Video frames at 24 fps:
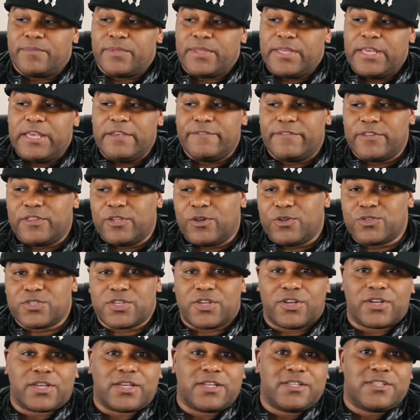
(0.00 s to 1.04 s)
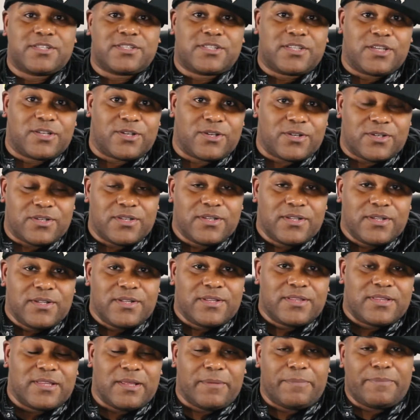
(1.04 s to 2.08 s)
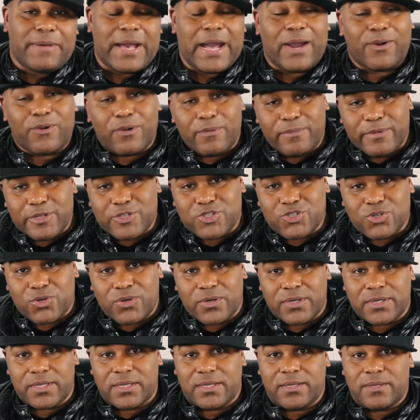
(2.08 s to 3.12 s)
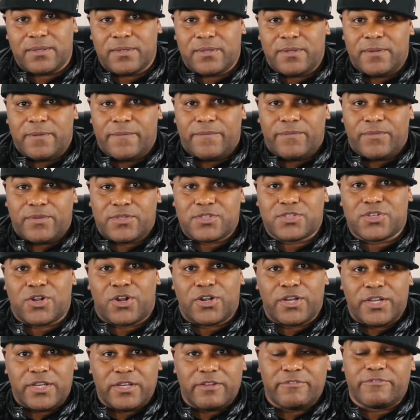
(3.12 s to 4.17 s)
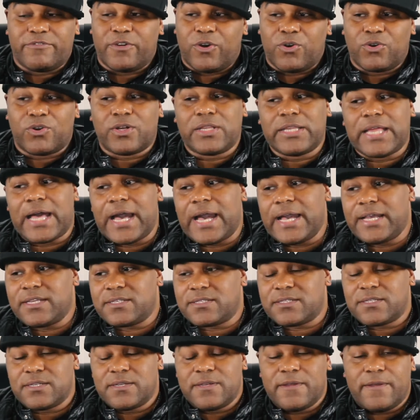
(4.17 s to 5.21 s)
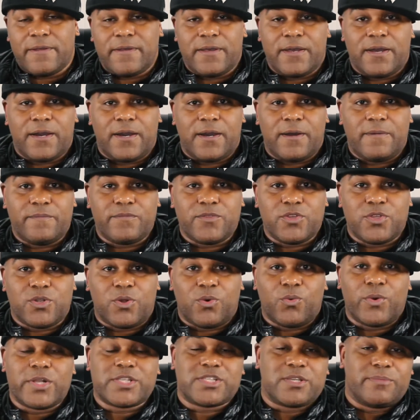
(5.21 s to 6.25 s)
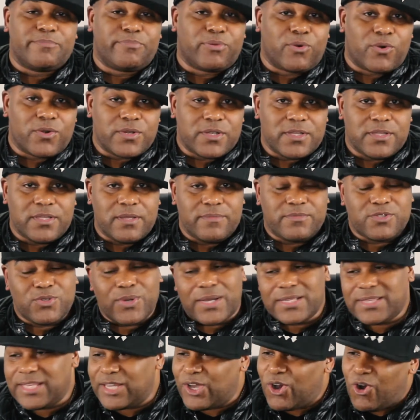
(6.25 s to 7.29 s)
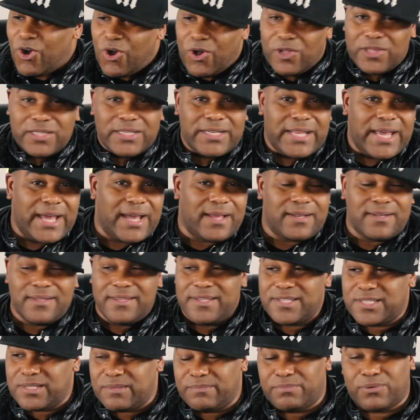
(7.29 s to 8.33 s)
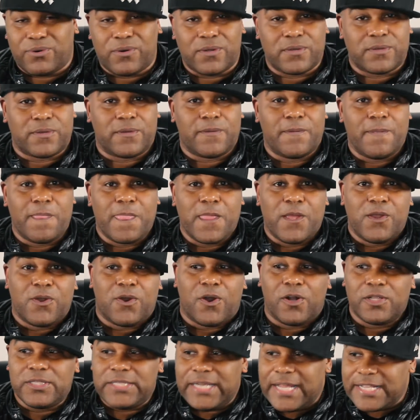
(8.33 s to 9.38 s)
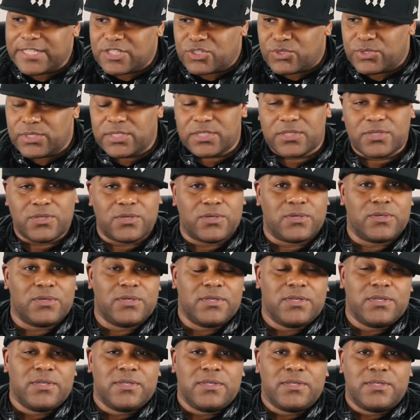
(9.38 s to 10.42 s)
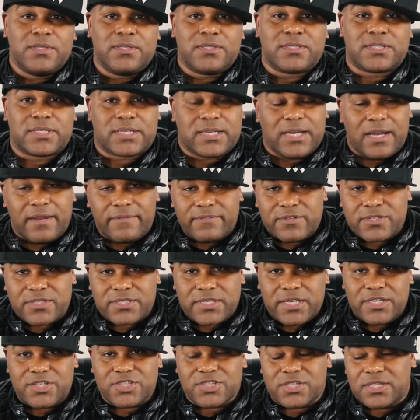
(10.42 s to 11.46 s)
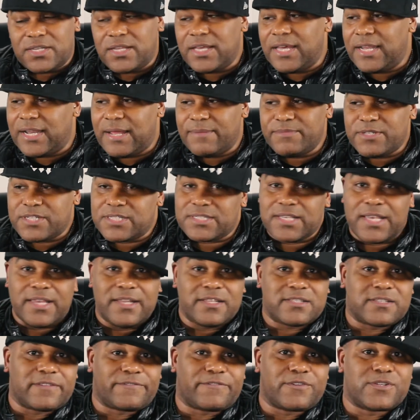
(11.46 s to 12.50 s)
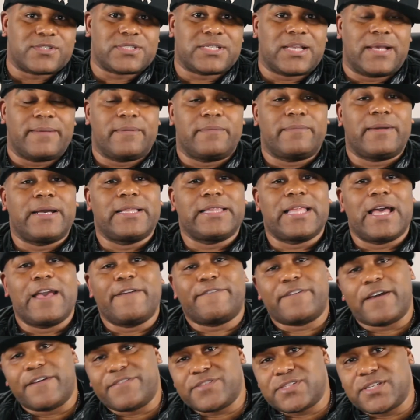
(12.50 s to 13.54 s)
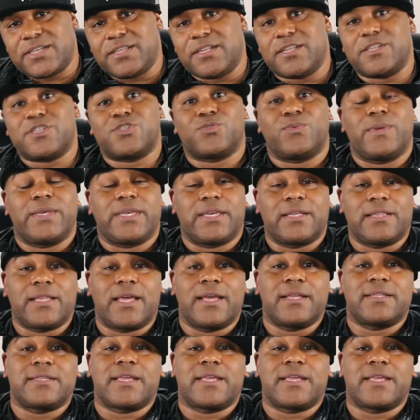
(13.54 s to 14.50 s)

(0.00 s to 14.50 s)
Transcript: even those that are considered the power majority starting to vocalize what's important to them too. I think all of that is important. All of that's critical to conversation. And I'm just saying it's the first time in my life I've seen it swinging like